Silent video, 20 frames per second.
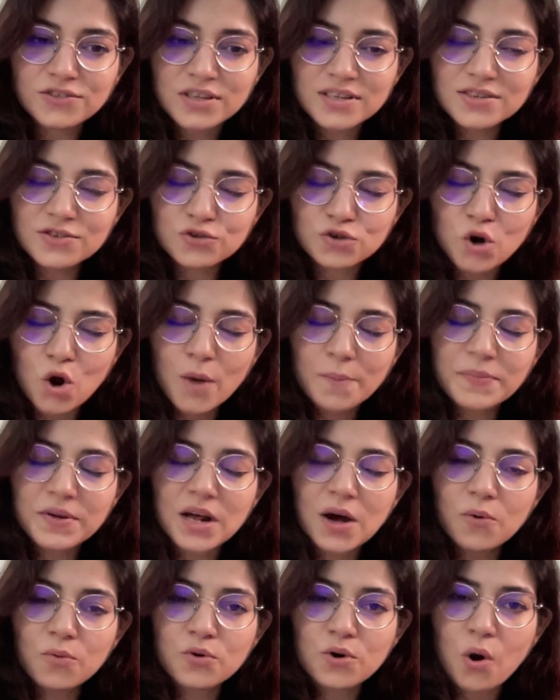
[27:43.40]
Just drop
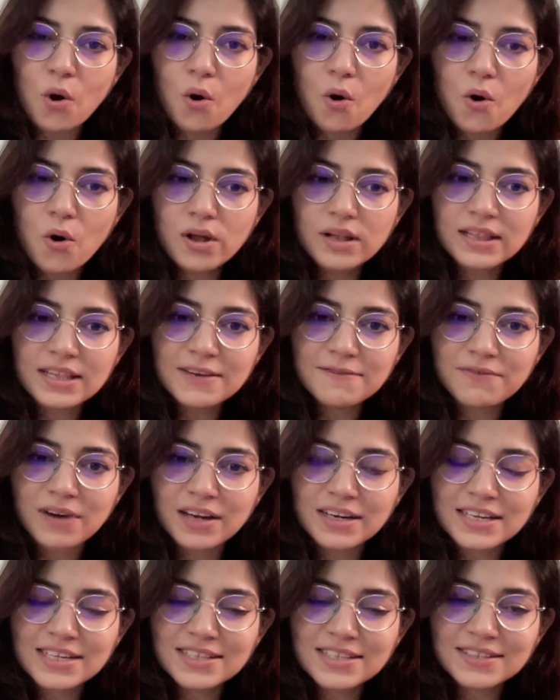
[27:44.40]
down all the
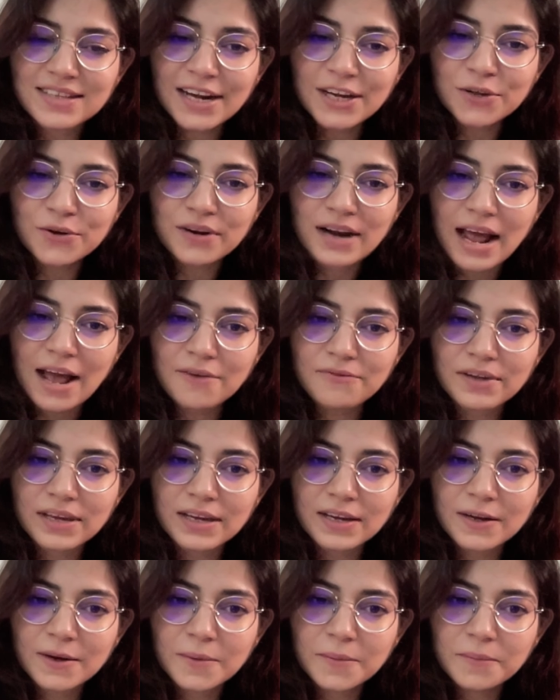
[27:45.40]
worries that you're
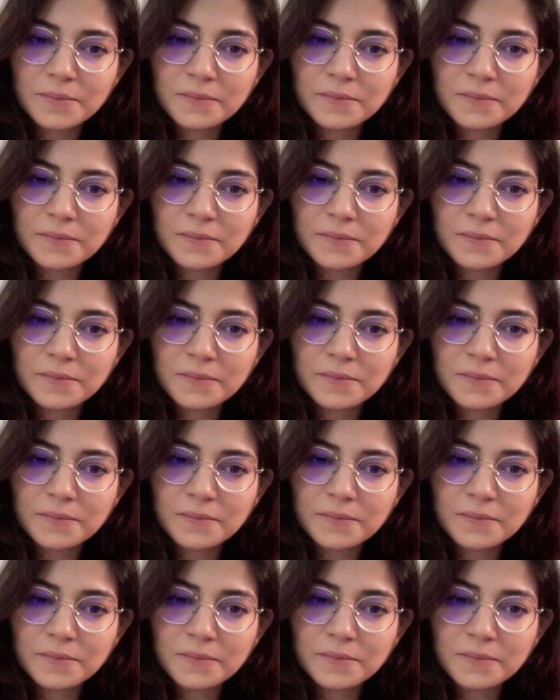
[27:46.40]
having